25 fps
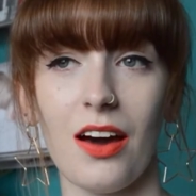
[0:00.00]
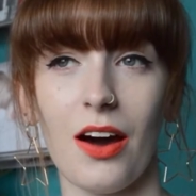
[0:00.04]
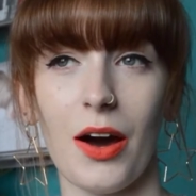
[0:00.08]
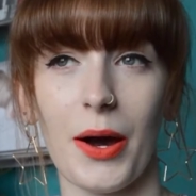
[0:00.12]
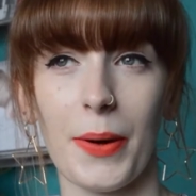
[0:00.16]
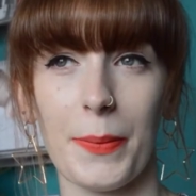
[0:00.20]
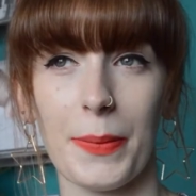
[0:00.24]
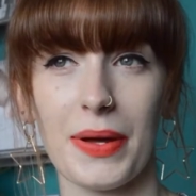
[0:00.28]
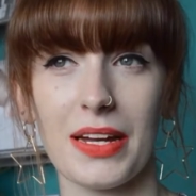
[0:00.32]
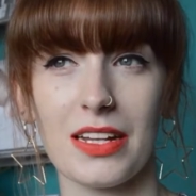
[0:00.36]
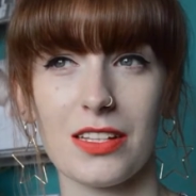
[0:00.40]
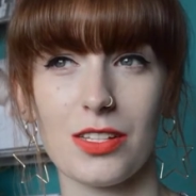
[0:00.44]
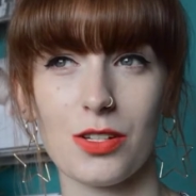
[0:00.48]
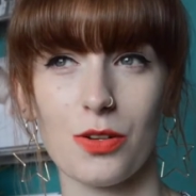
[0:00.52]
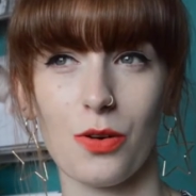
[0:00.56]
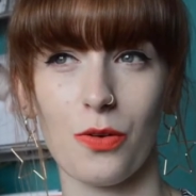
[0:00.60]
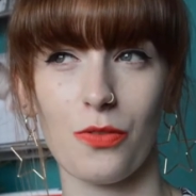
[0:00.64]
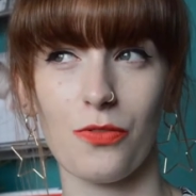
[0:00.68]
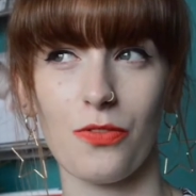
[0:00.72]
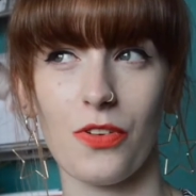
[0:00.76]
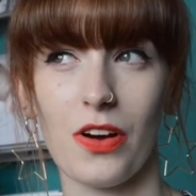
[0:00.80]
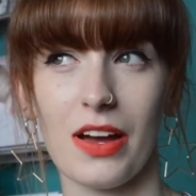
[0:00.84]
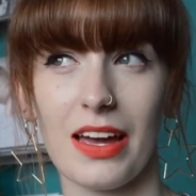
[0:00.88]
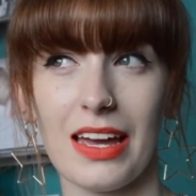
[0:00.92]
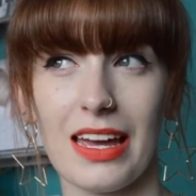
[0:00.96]
I picked
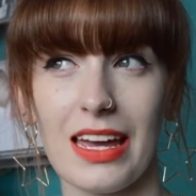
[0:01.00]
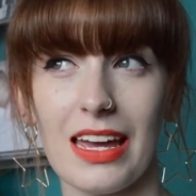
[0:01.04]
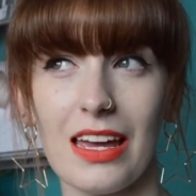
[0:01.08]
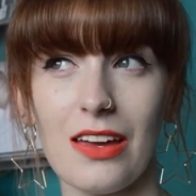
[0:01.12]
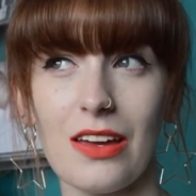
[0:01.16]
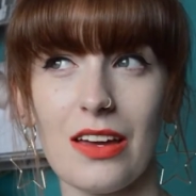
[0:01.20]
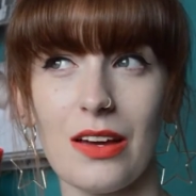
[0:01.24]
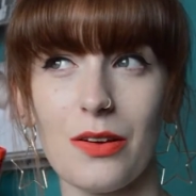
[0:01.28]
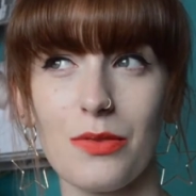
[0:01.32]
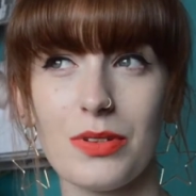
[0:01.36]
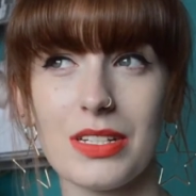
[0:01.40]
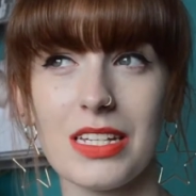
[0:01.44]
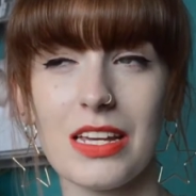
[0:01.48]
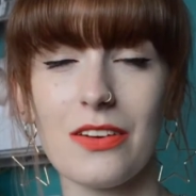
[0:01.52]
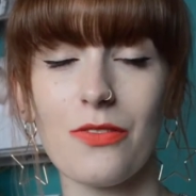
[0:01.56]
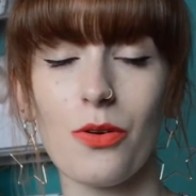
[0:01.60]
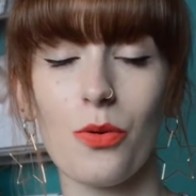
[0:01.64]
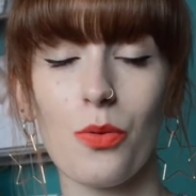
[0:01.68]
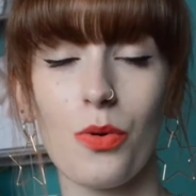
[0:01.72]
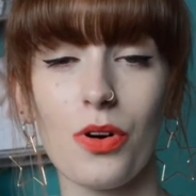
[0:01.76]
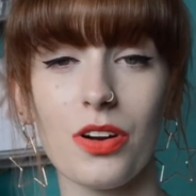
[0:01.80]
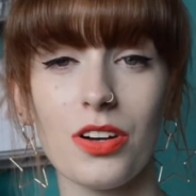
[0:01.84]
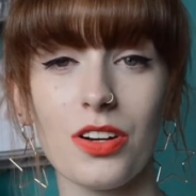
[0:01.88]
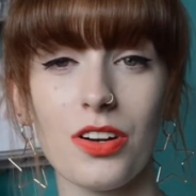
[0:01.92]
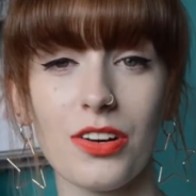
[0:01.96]
up for, it was either
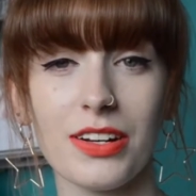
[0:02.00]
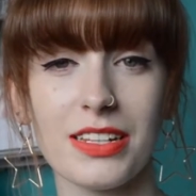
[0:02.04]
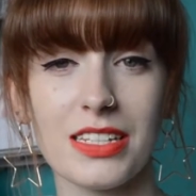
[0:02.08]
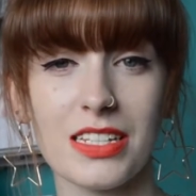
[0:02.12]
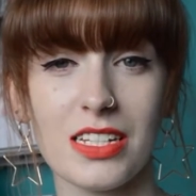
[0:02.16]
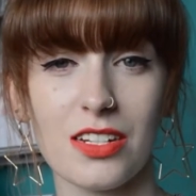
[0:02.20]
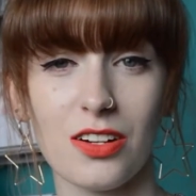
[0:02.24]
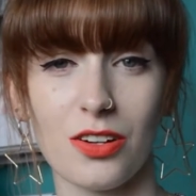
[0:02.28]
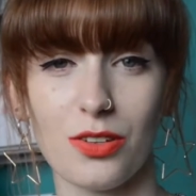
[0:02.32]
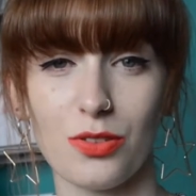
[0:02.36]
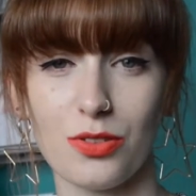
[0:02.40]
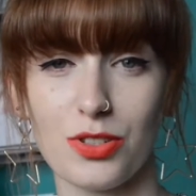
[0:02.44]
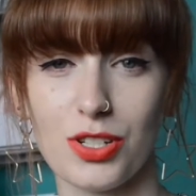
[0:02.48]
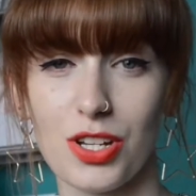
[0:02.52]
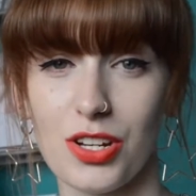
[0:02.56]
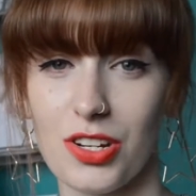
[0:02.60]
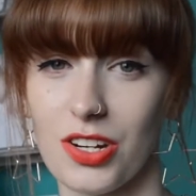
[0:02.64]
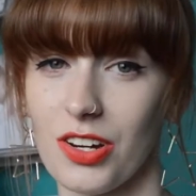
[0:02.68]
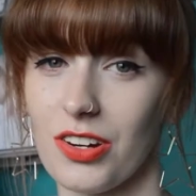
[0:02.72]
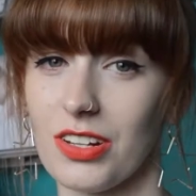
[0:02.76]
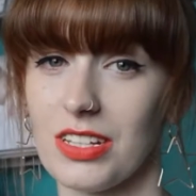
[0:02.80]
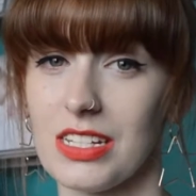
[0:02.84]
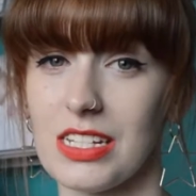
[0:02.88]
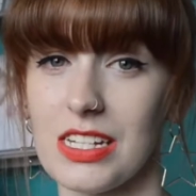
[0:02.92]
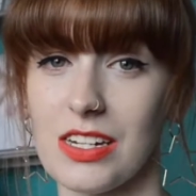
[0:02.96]
$1.99 or
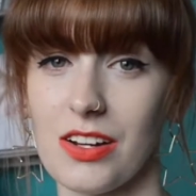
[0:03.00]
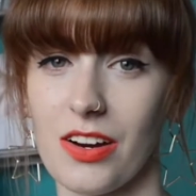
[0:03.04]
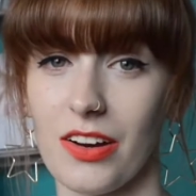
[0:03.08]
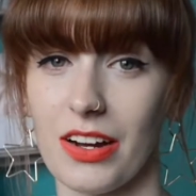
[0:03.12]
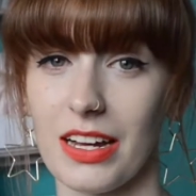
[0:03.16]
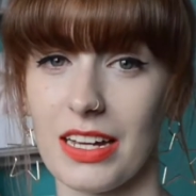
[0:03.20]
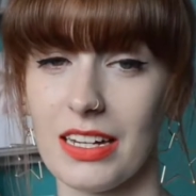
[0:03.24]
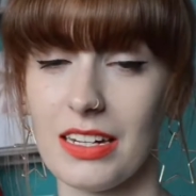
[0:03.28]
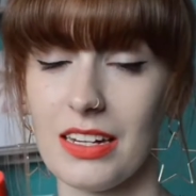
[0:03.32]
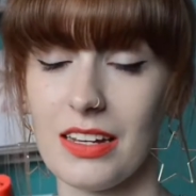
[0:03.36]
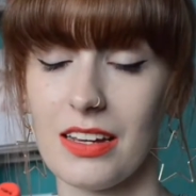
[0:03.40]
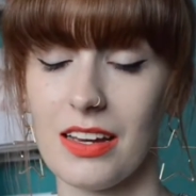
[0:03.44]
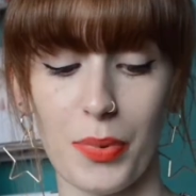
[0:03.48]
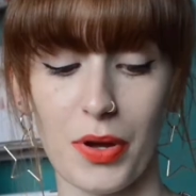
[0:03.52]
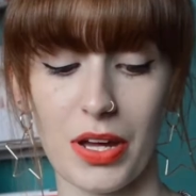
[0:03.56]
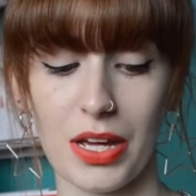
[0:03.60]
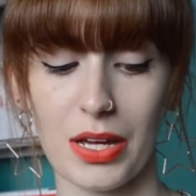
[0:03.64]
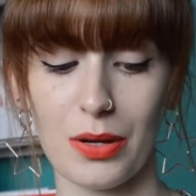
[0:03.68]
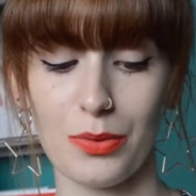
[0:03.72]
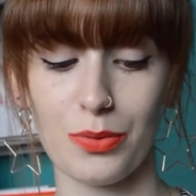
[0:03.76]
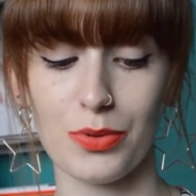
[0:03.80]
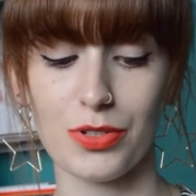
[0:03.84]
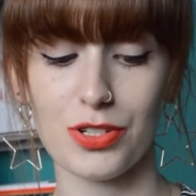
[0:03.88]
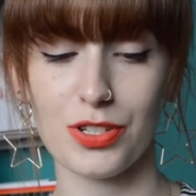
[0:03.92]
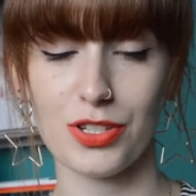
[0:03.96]
$2.99, but
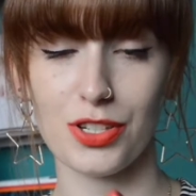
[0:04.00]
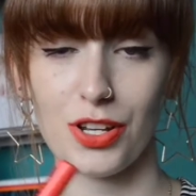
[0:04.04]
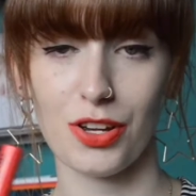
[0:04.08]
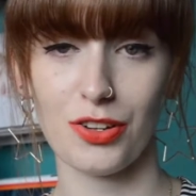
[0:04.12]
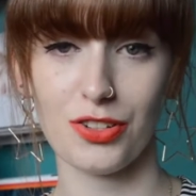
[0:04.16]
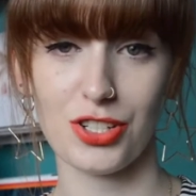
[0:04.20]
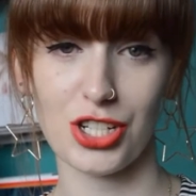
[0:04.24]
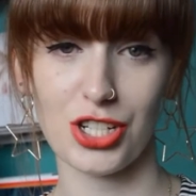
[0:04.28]
it was so